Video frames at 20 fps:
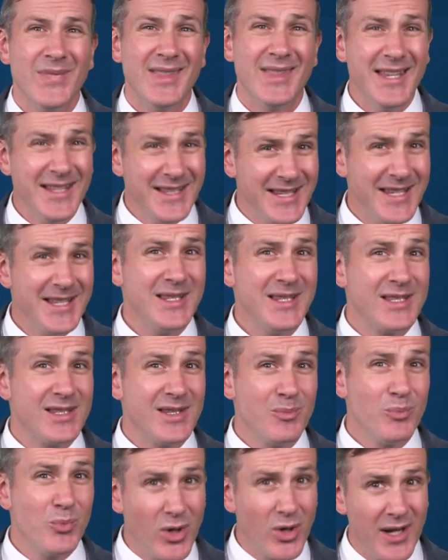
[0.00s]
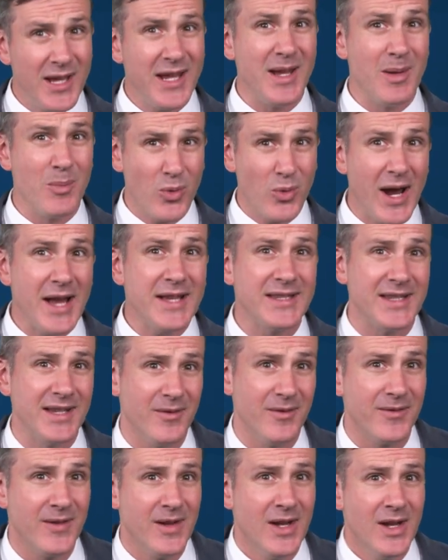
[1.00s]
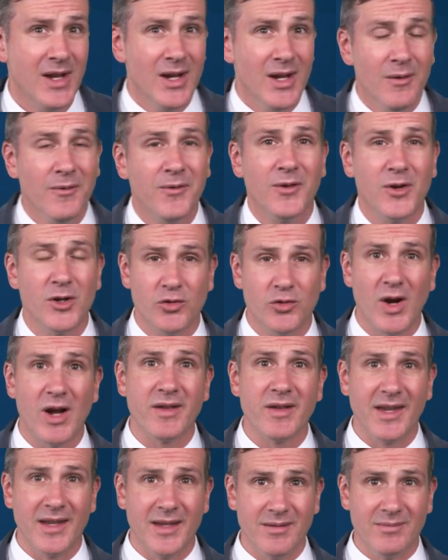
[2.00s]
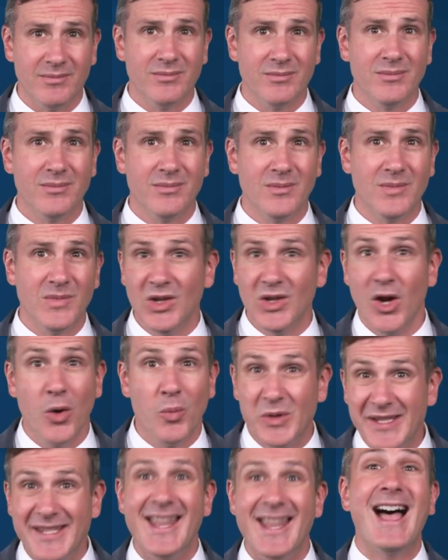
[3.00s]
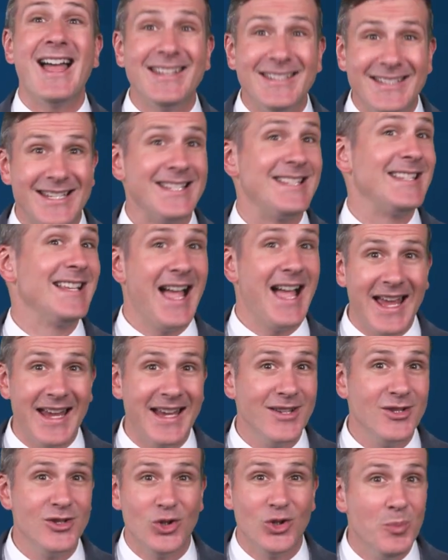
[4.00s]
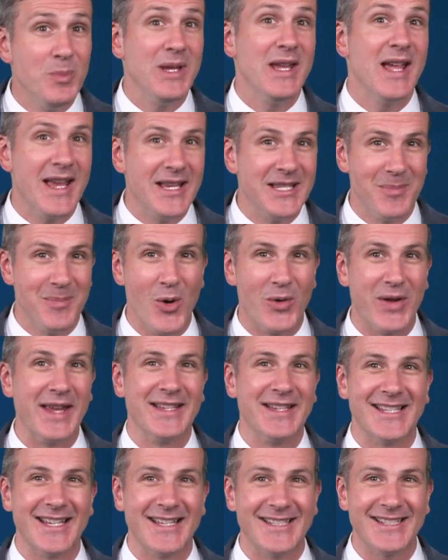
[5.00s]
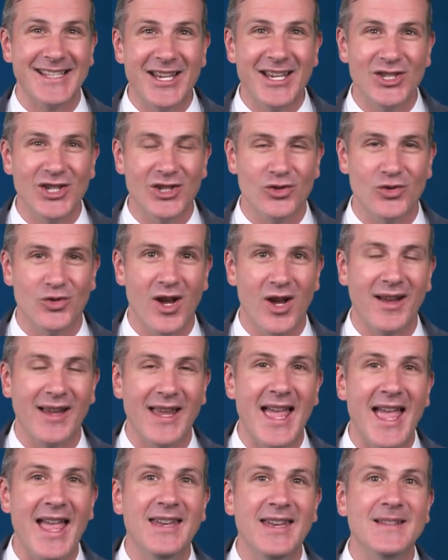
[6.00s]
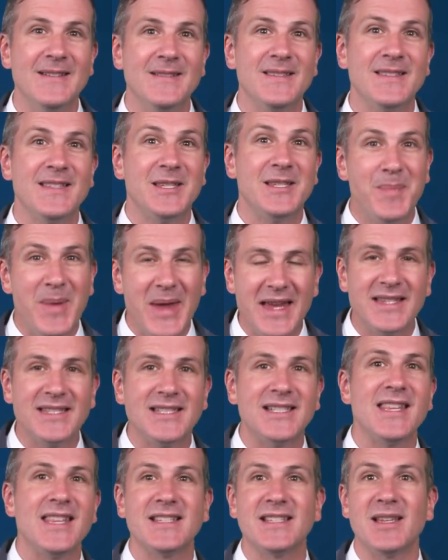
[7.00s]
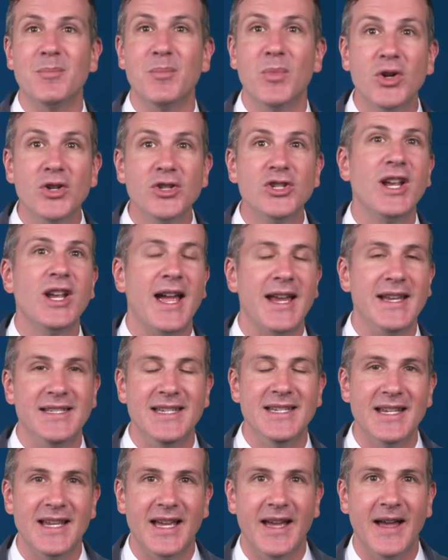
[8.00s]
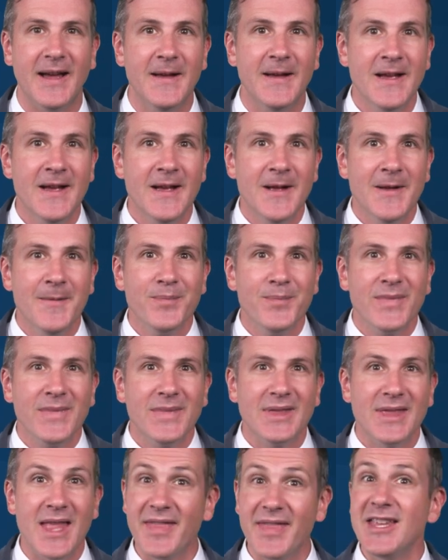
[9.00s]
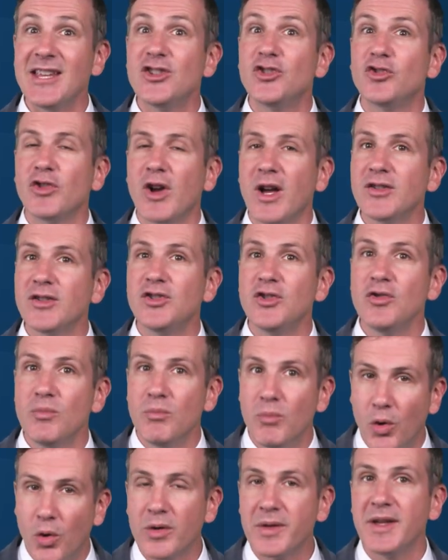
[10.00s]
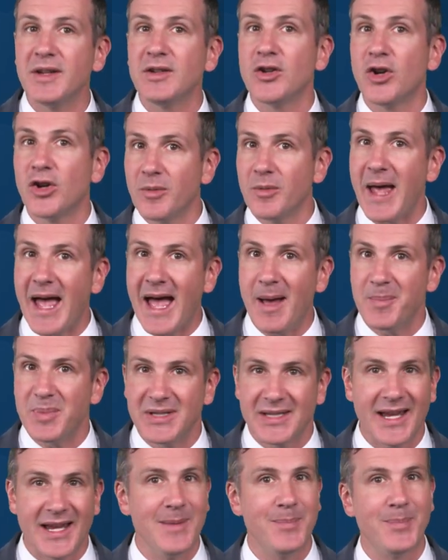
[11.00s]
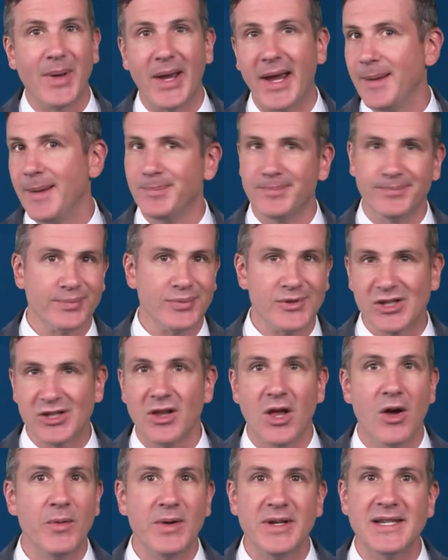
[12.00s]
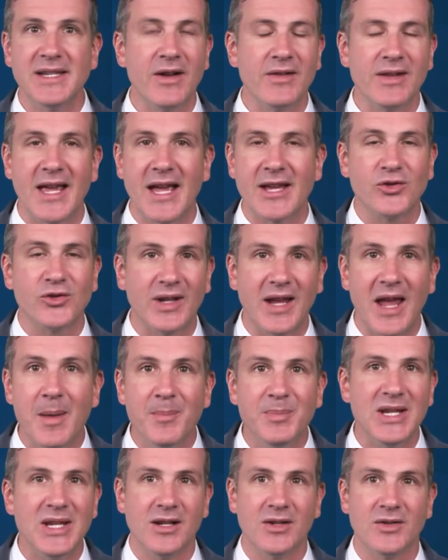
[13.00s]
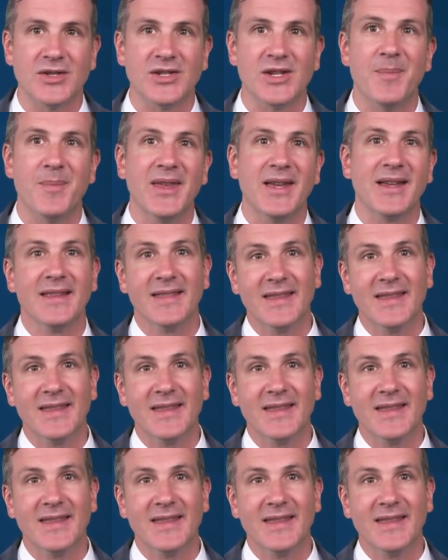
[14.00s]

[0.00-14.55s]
This is pretty impressive for a drug that you know, was not designed to be a smoking cessation drug, and it speaks to this emerging idea that these drugs do more than curb appetite by slowing down gastric emptying or something.